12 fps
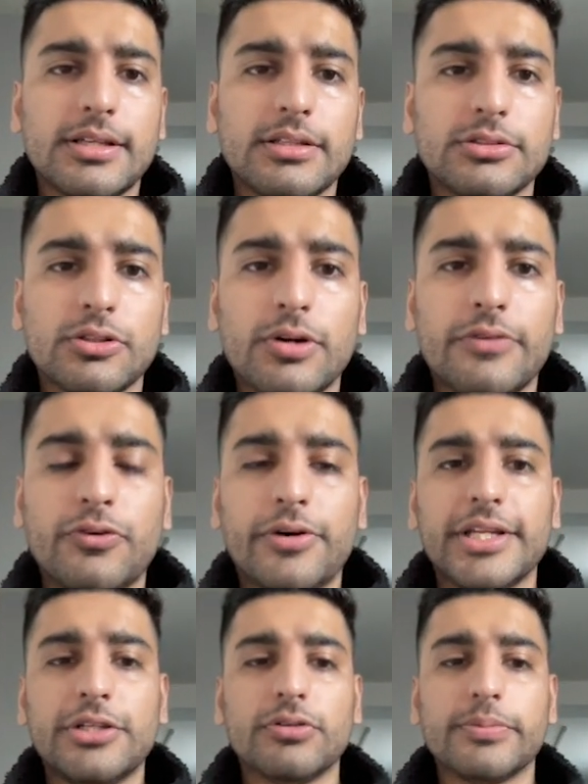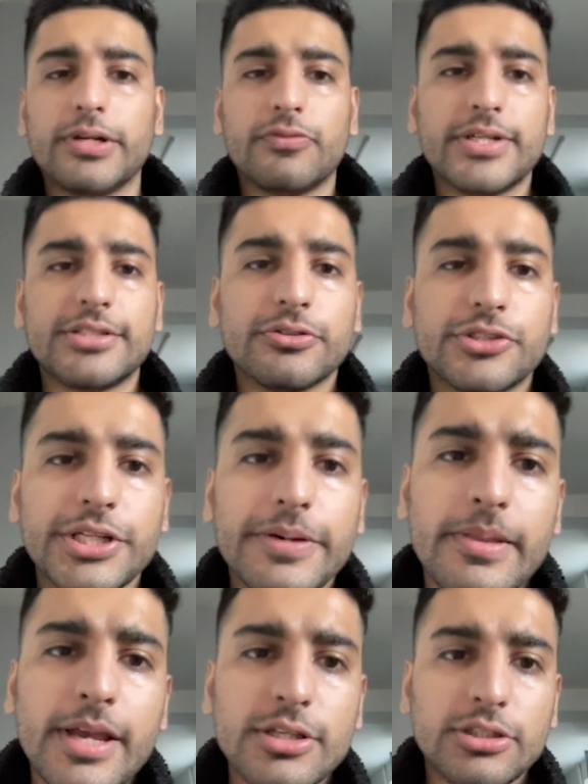So I've already done a bit of research here.
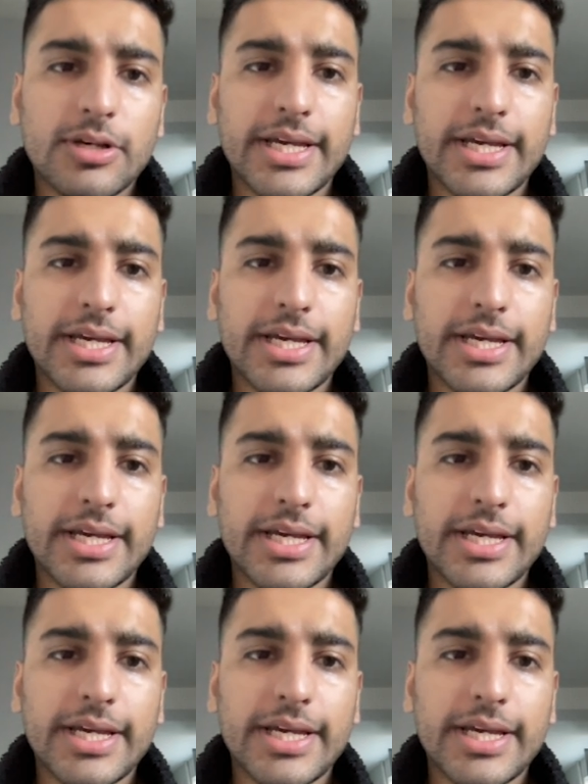So I